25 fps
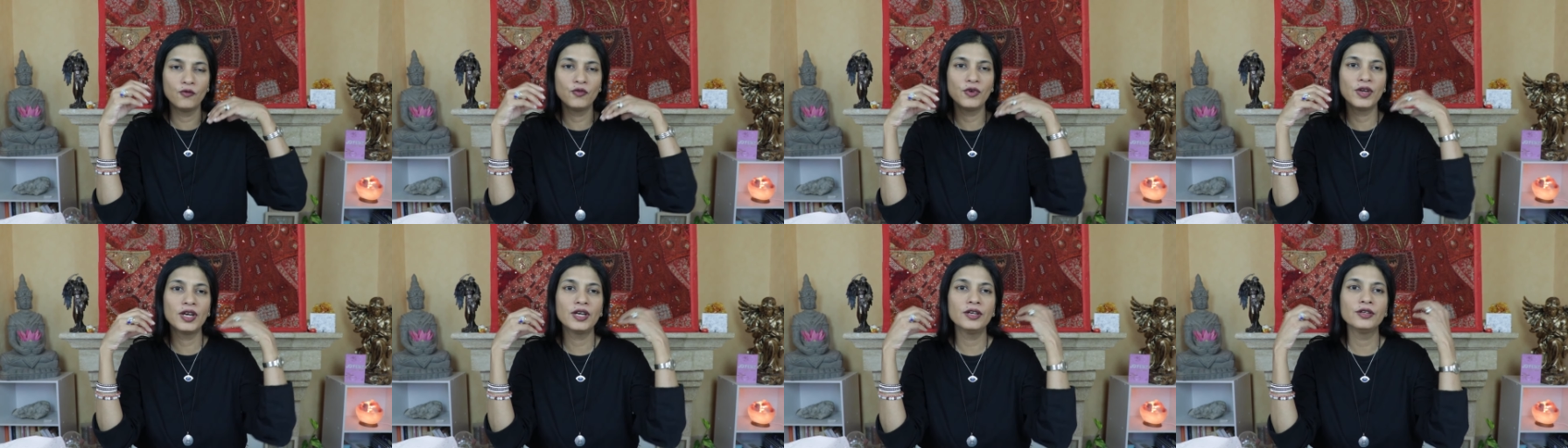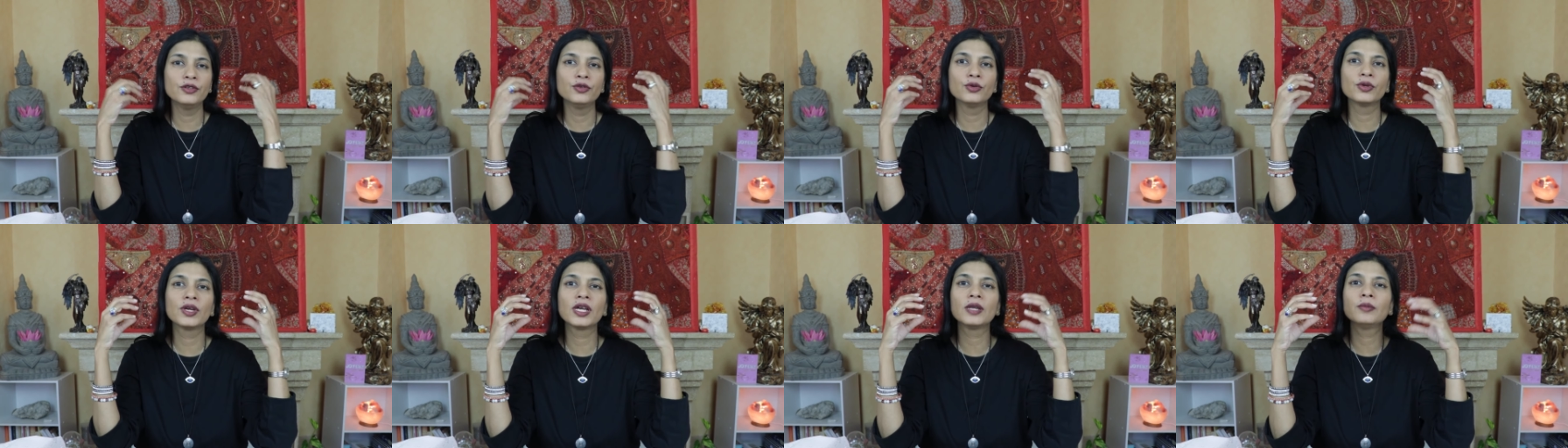where
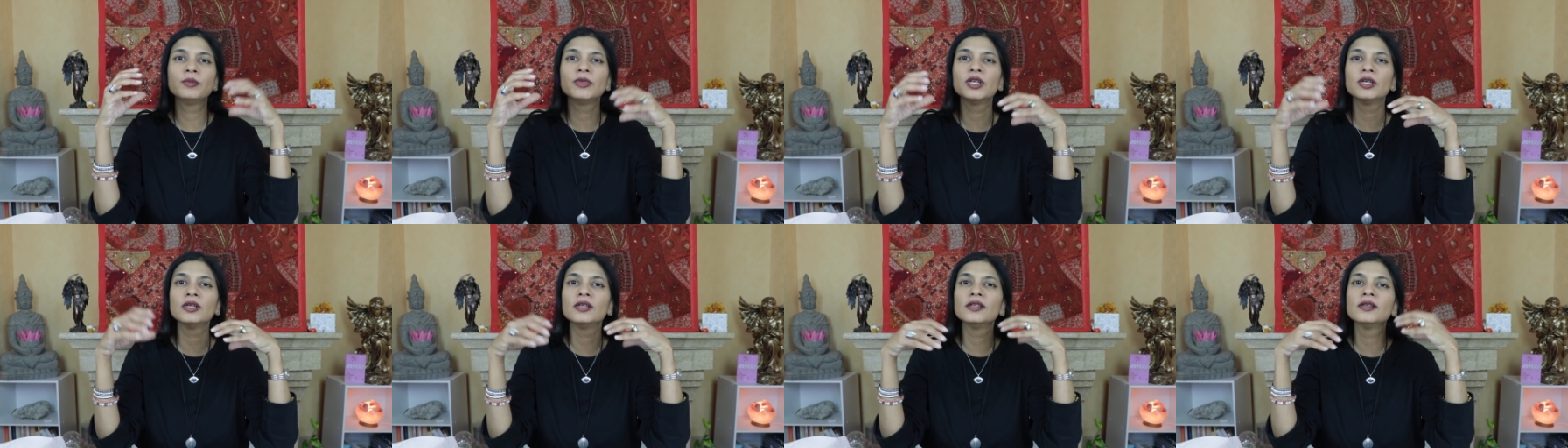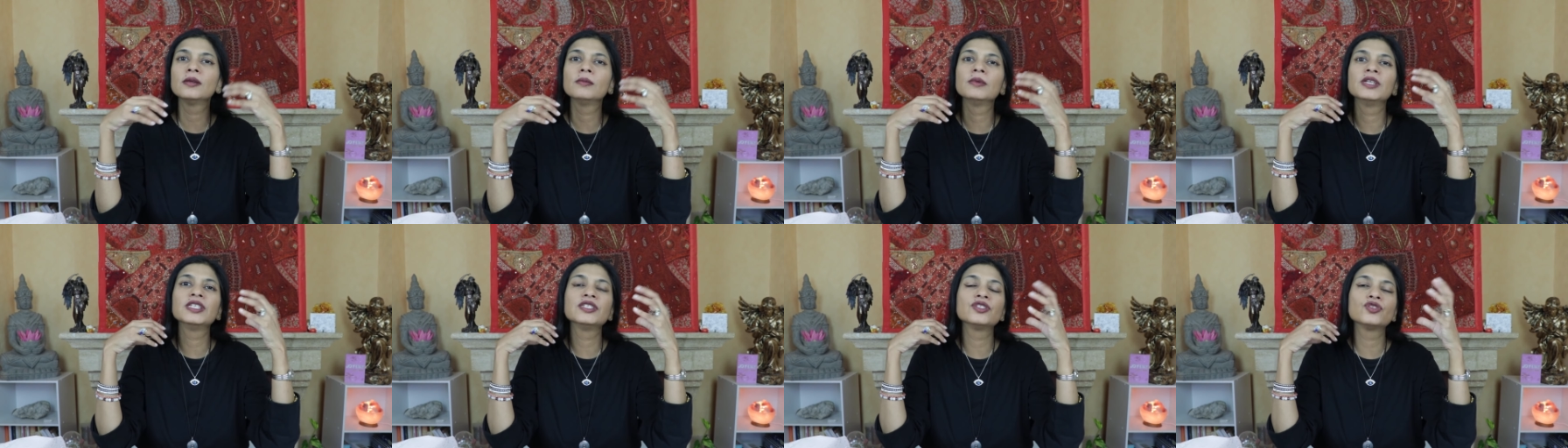you can be a
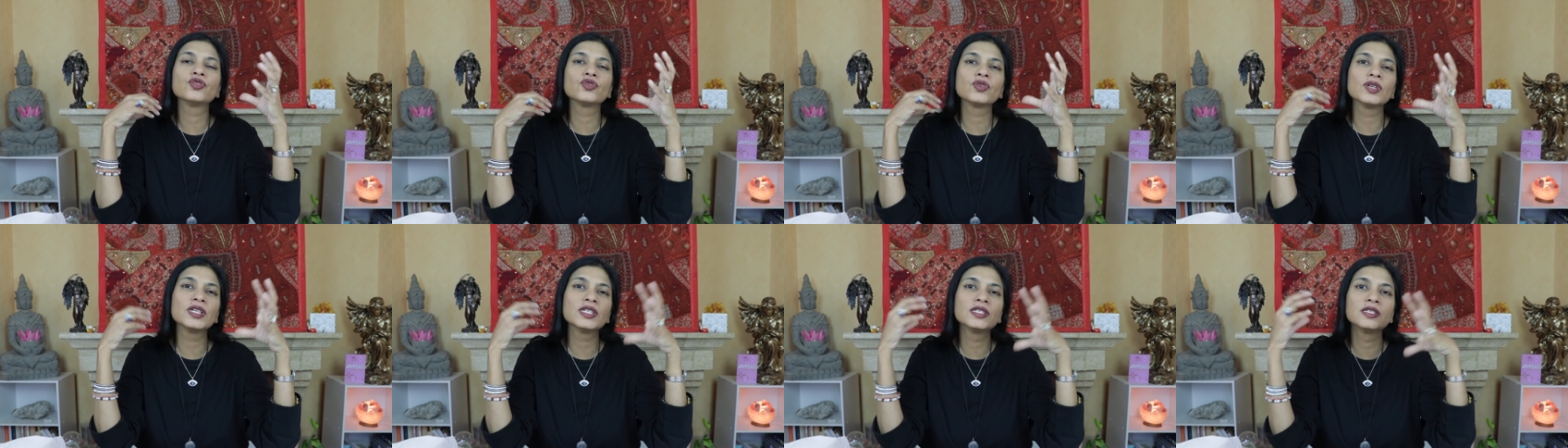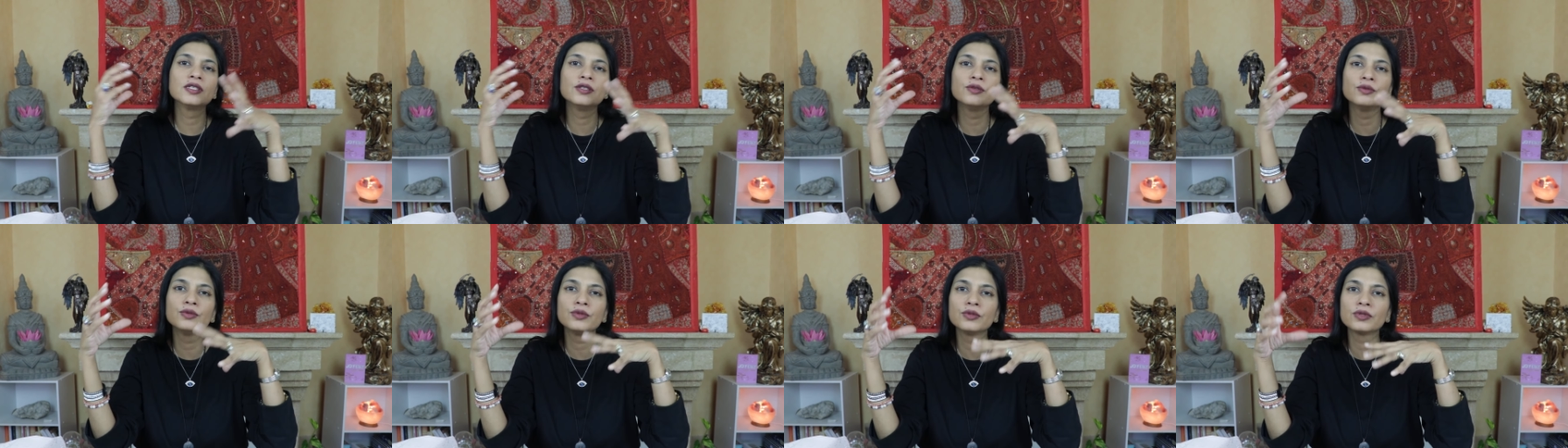little bit
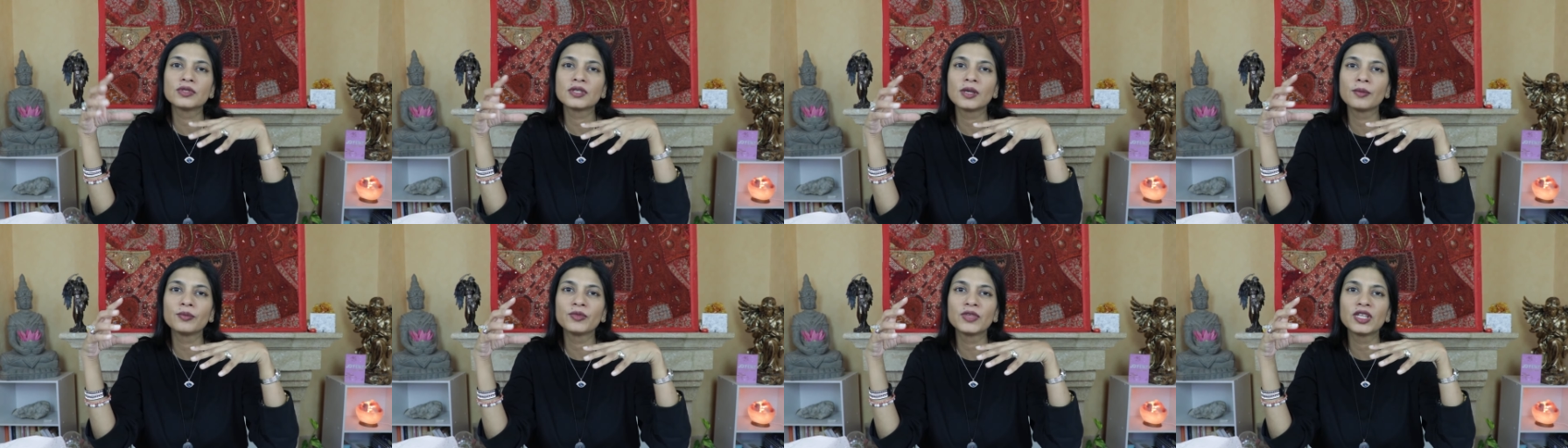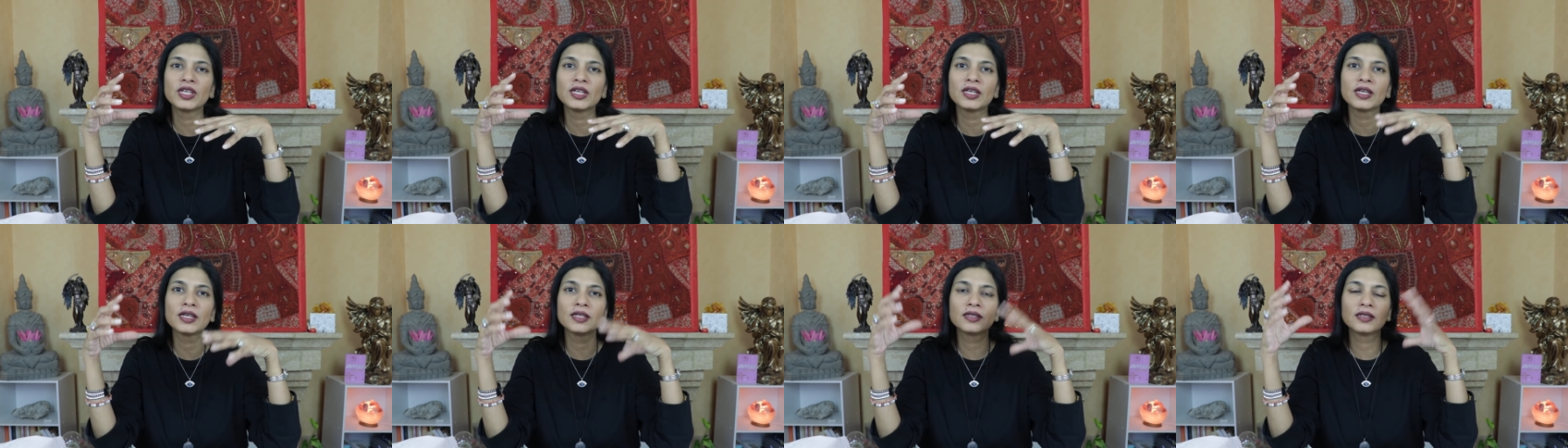stressed due to
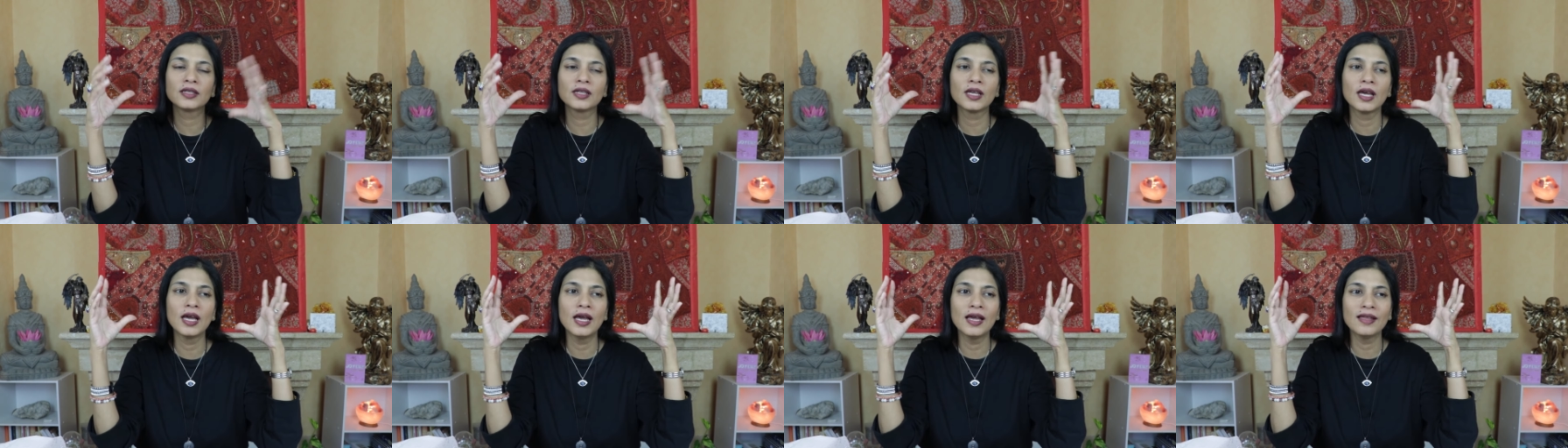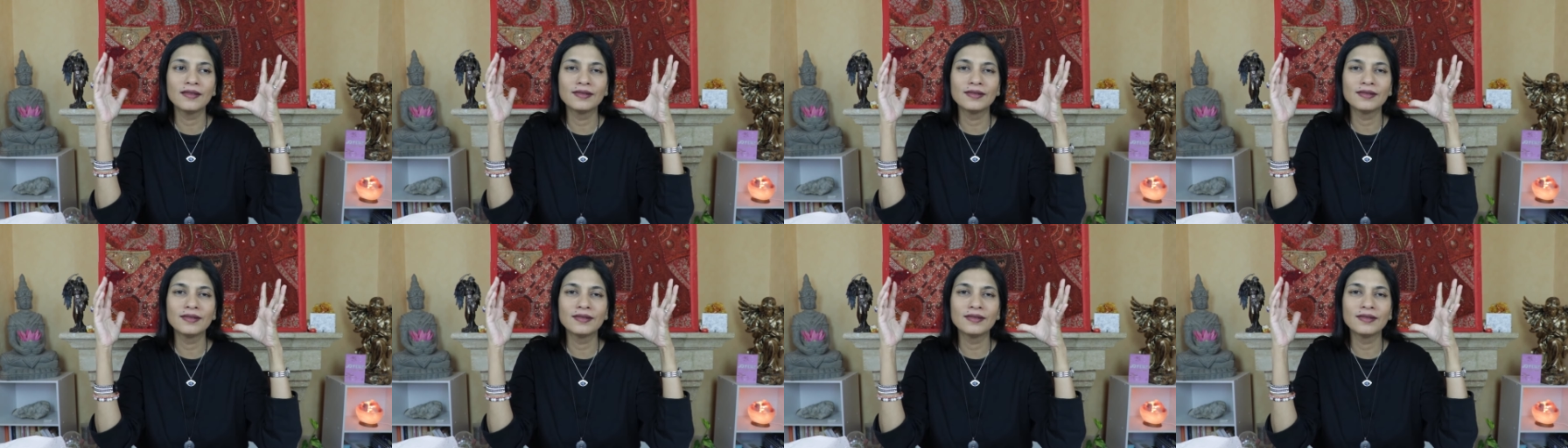something and